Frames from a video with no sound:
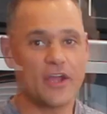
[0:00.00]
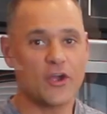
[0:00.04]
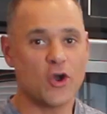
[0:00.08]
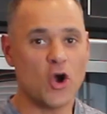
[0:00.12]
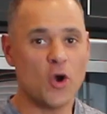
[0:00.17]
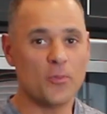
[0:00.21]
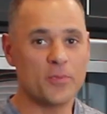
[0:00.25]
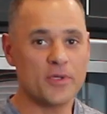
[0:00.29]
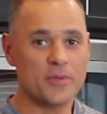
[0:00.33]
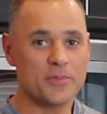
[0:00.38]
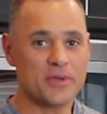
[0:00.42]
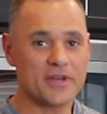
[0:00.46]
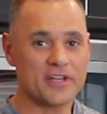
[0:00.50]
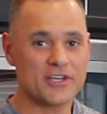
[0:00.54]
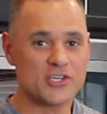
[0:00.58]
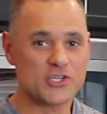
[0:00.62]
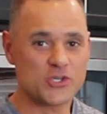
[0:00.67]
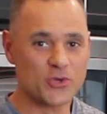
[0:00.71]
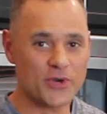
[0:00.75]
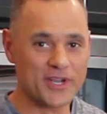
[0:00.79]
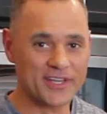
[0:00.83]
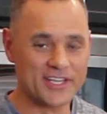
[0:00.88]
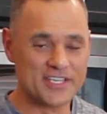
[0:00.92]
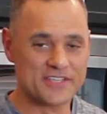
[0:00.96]
I hope you've been
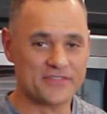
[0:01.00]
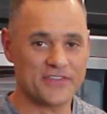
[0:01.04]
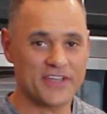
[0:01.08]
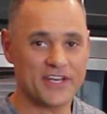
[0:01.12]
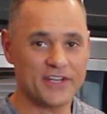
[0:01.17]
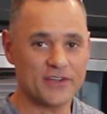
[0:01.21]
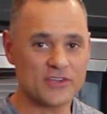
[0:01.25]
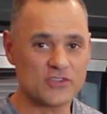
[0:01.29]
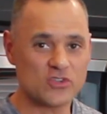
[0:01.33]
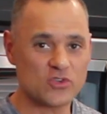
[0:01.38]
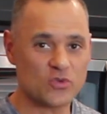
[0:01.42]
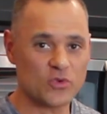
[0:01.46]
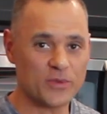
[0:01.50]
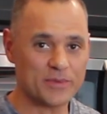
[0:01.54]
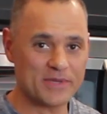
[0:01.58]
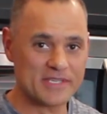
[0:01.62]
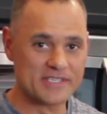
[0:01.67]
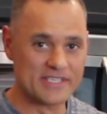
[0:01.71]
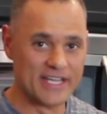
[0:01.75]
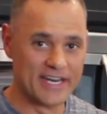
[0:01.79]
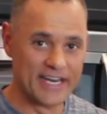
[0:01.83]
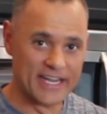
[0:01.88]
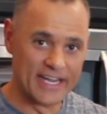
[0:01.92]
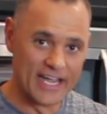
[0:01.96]
enjoying these videos we've been
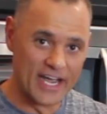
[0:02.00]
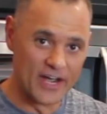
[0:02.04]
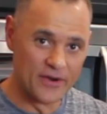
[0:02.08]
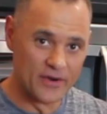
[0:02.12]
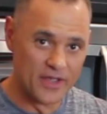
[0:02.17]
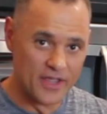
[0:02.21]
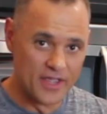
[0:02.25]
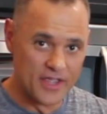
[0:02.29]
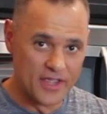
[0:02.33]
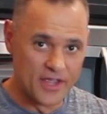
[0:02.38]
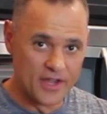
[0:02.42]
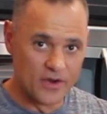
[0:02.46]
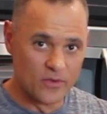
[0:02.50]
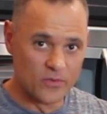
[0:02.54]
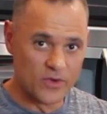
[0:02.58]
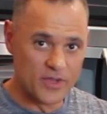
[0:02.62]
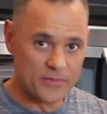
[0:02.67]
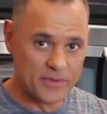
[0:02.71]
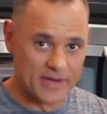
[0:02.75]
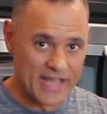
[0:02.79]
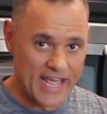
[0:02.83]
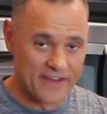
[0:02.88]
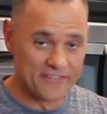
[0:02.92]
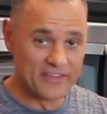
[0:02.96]
sending out.
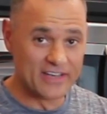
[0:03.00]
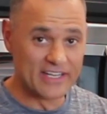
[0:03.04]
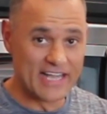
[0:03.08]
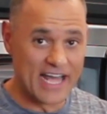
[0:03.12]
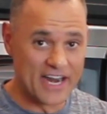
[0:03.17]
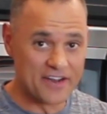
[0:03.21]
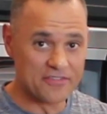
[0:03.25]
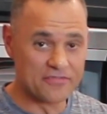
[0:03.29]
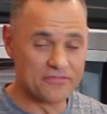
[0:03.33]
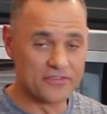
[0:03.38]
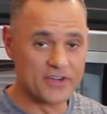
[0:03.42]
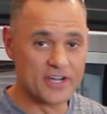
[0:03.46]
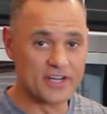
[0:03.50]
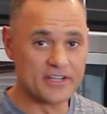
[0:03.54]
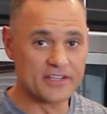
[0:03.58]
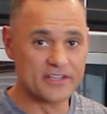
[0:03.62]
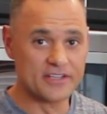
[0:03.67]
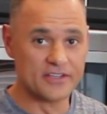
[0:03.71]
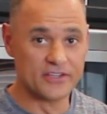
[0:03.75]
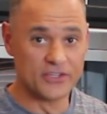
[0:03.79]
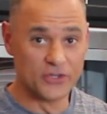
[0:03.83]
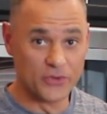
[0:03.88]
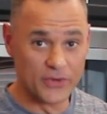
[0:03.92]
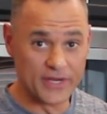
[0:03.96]
We've been having a lot of
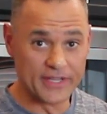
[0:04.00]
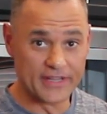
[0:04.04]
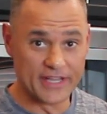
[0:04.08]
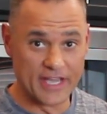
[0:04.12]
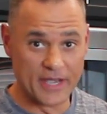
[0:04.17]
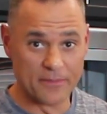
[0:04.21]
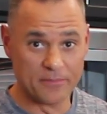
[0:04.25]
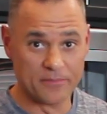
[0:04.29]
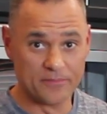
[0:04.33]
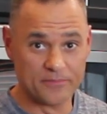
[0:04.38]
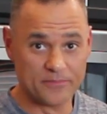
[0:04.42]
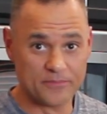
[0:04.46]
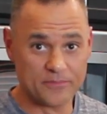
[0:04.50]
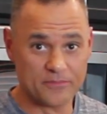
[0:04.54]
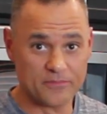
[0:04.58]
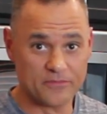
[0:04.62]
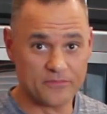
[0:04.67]
fun doing them.